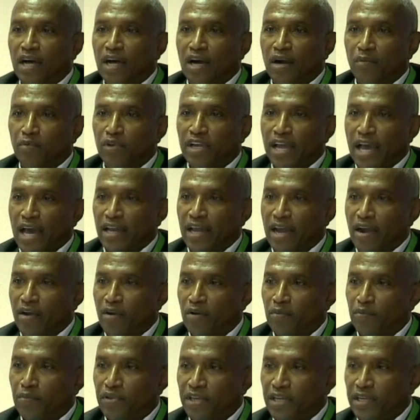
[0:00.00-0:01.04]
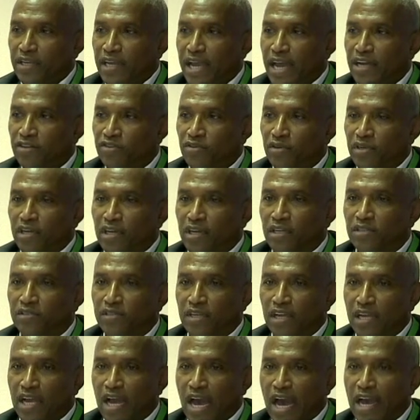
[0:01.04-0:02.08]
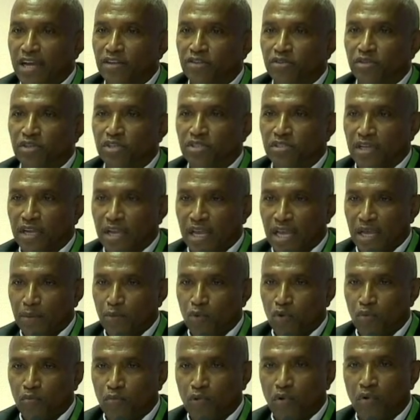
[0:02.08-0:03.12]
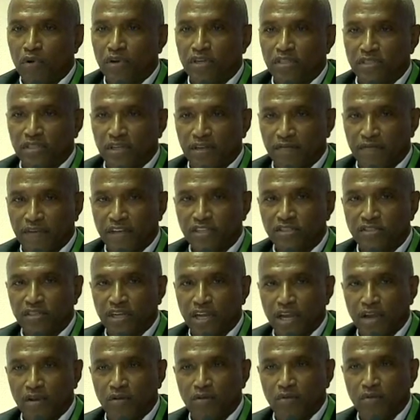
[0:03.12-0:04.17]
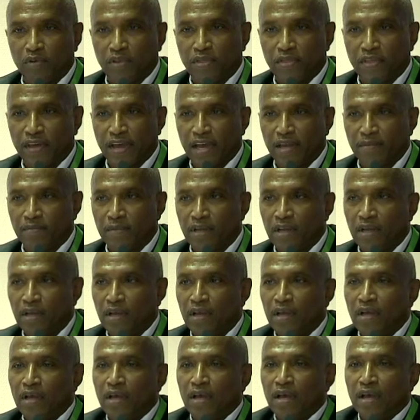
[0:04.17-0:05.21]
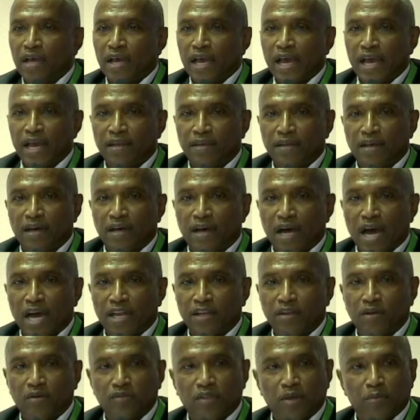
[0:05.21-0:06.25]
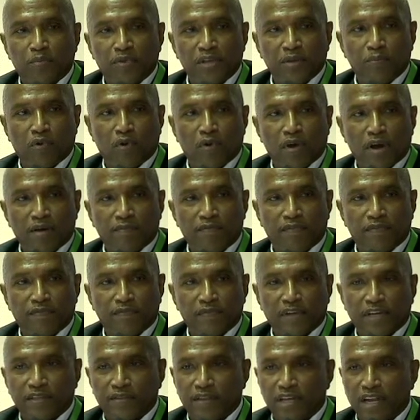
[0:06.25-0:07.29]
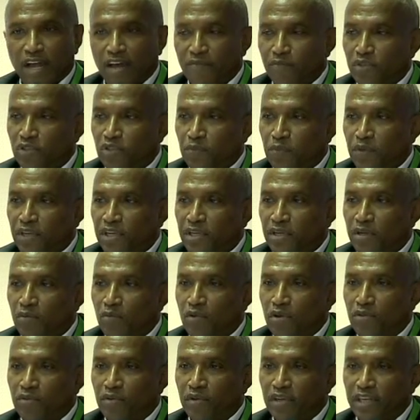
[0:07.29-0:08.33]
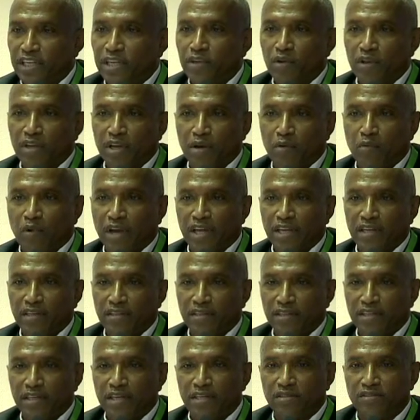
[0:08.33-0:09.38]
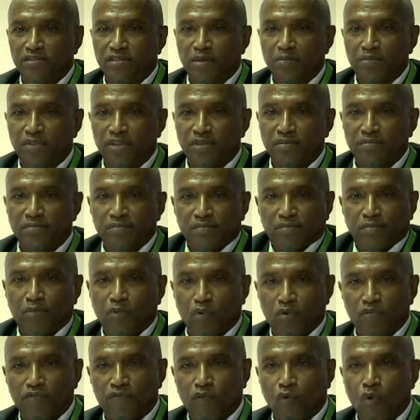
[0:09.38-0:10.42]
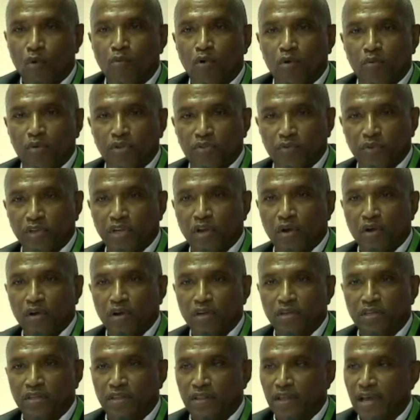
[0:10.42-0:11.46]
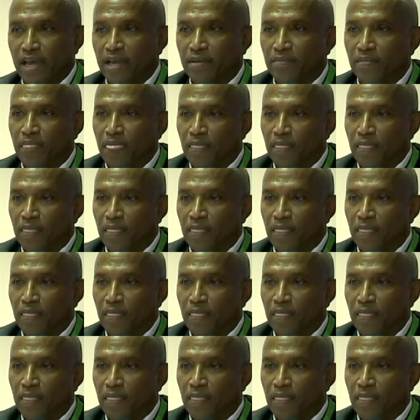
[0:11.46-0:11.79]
We had our pediatric psychiatrist that came on board as an investigator with that. And I know that people that I've been speaking with are eagerly awaiting to get something more formal with regard to that.